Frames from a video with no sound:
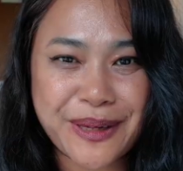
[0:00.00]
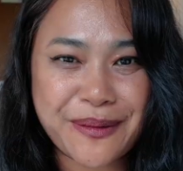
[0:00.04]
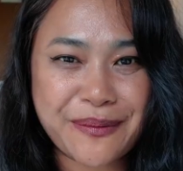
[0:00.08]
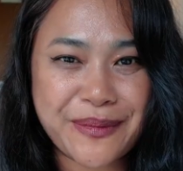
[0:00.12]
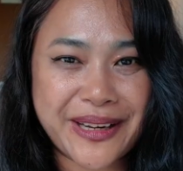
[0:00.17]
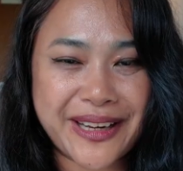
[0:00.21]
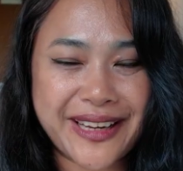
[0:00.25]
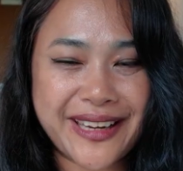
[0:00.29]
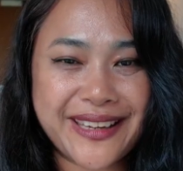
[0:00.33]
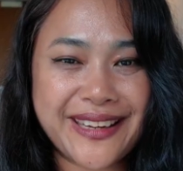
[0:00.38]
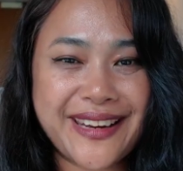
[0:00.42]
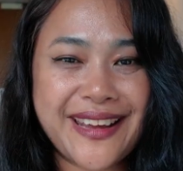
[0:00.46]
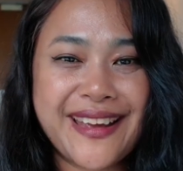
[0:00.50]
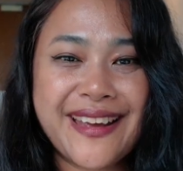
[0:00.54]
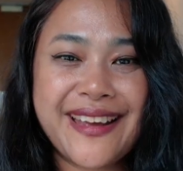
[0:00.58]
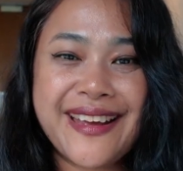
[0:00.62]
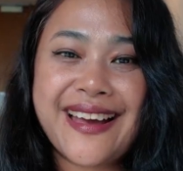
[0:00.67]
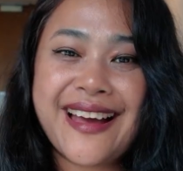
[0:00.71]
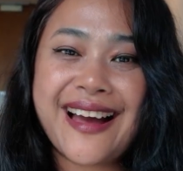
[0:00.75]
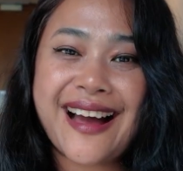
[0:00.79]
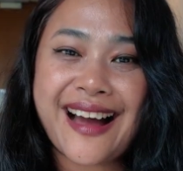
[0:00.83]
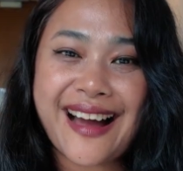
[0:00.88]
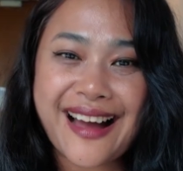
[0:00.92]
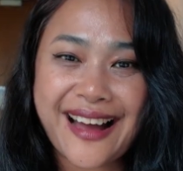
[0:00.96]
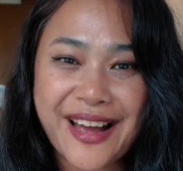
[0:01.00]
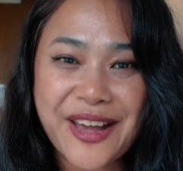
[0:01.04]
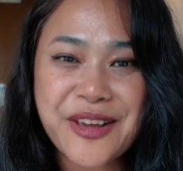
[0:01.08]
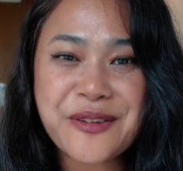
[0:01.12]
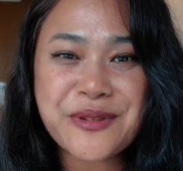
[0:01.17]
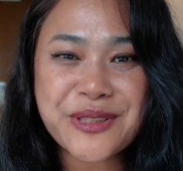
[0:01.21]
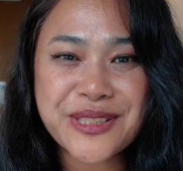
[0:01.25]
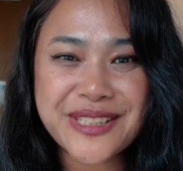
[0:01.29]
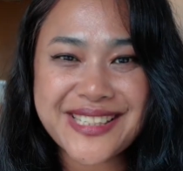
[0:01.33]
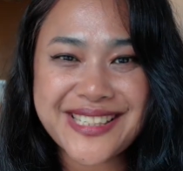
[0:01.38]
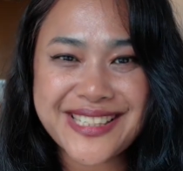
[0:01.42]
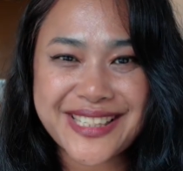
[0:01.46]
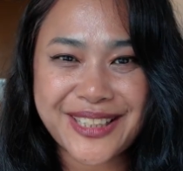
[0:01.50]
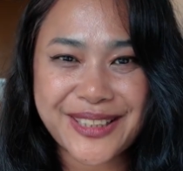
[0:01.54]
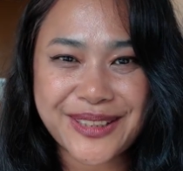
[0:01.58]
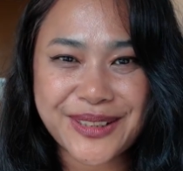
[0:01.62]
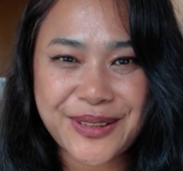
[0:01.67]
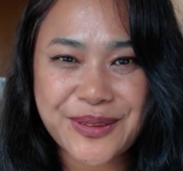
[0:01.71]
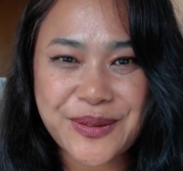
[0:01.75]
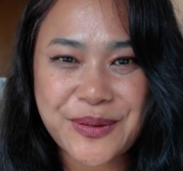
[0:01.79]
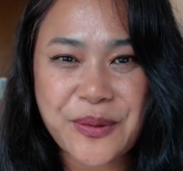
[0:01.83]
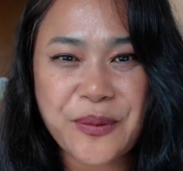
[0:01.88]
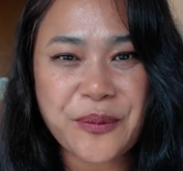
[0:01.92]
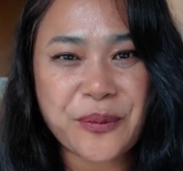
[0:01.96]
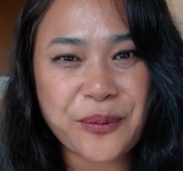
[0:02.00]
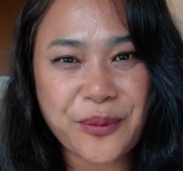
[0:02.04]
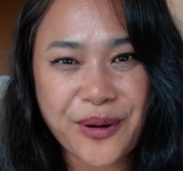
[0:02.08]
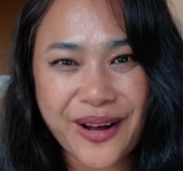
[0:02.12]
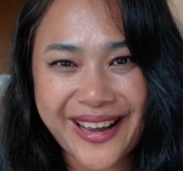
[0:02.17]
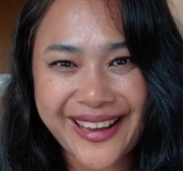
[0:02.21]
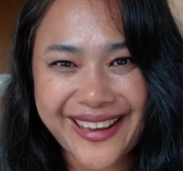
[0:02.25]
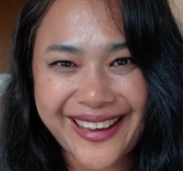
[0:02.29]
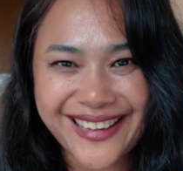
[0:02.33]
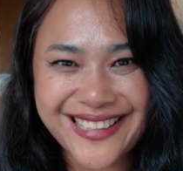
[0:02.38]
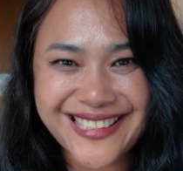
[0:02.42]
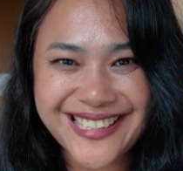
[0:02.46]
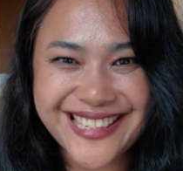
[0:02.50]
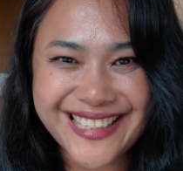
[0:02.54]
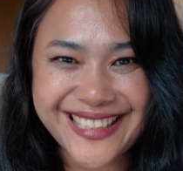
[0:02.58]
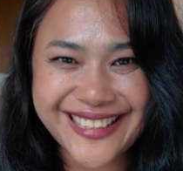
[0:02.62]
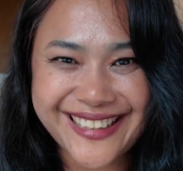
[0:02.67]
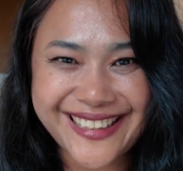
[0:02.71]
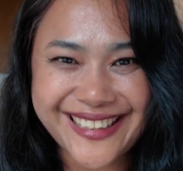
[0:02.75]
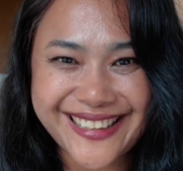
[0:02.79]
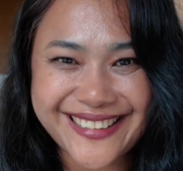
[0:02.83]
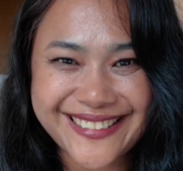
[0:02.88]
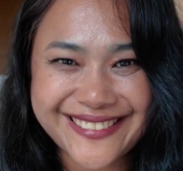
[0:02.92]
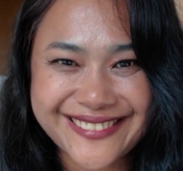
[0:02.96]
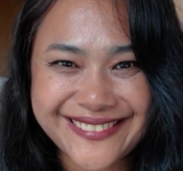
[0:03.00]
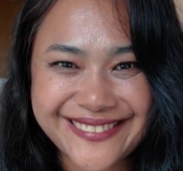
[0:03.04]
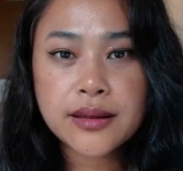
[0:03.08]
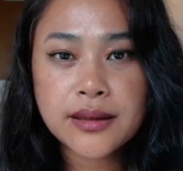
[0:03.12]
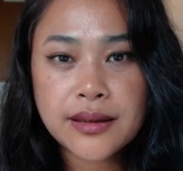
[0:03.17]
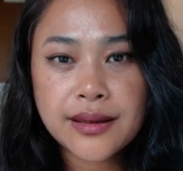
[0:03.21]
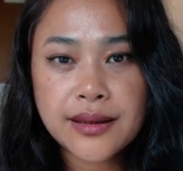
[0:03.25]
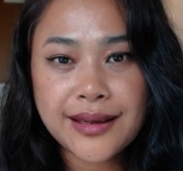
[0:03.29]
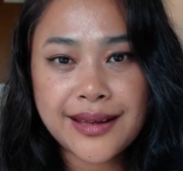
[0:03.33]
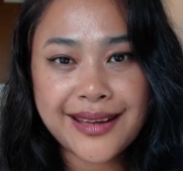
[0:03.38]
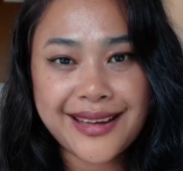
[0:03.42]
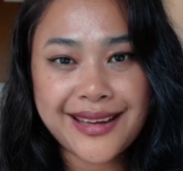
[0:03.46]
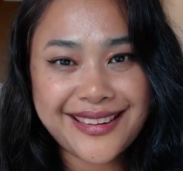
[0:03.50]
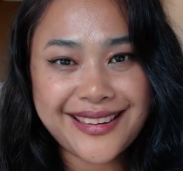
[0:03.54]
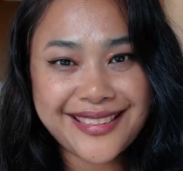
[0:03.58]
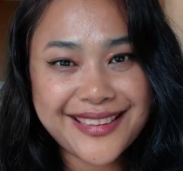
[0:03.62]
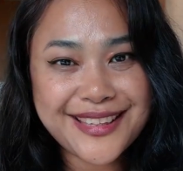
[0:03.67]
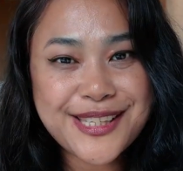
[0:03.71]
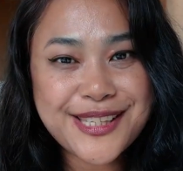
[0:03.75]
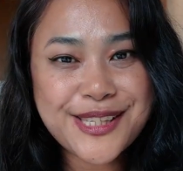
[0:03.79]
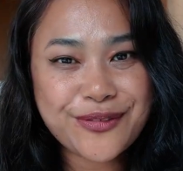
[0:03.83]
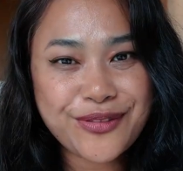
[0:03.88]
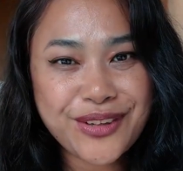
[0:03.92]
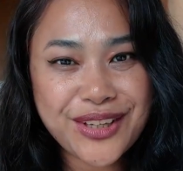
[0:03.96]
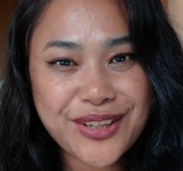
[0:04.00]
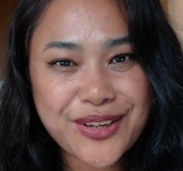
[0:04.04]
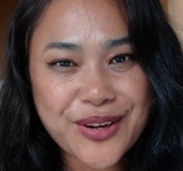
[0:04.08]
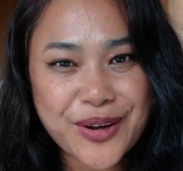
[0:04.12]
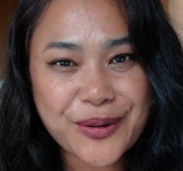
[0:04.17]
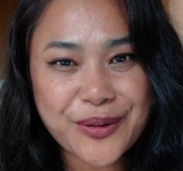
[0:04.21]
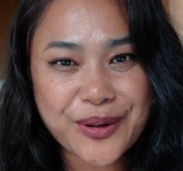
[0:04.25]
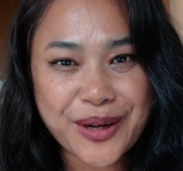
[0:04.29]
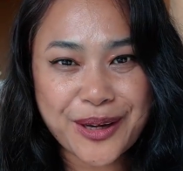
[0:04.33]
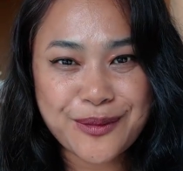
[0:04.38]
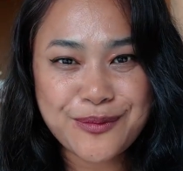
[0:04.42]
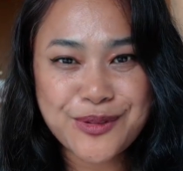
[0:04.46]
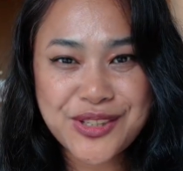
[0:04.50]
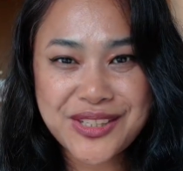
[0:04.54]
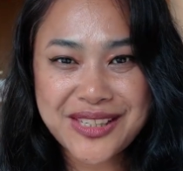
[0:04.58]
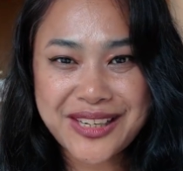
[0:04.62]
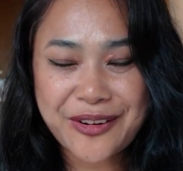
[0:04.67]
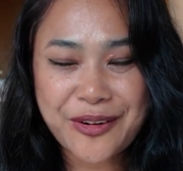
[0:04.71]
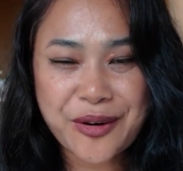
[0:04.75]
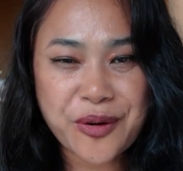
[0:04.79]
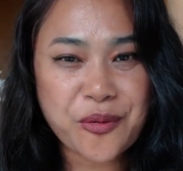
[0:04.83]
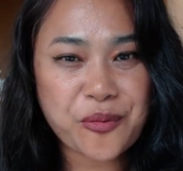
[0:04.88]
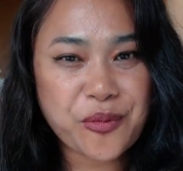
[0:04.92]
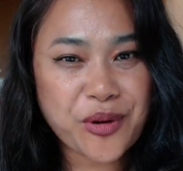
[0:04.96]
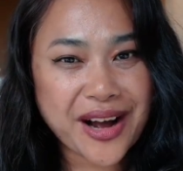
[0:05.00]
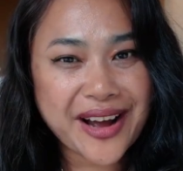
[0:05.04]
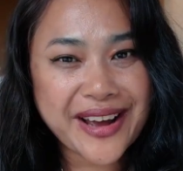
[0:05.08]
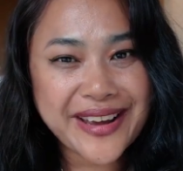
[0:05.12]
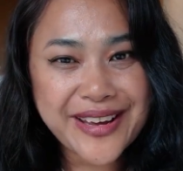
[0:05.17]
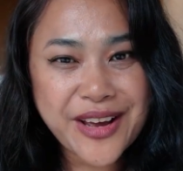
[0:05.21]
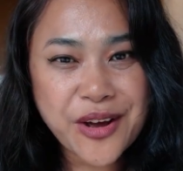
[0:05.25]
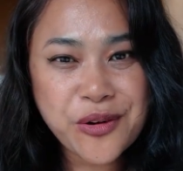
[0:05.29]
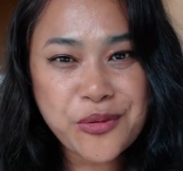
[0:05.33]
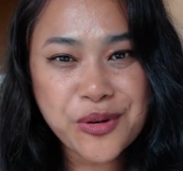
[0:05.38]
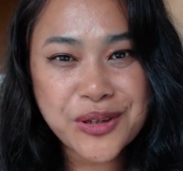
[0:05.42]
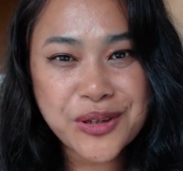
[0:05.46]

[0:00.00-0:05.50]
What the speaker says: my mind, I want to tell you why I did it. In this video, I'm sharing why I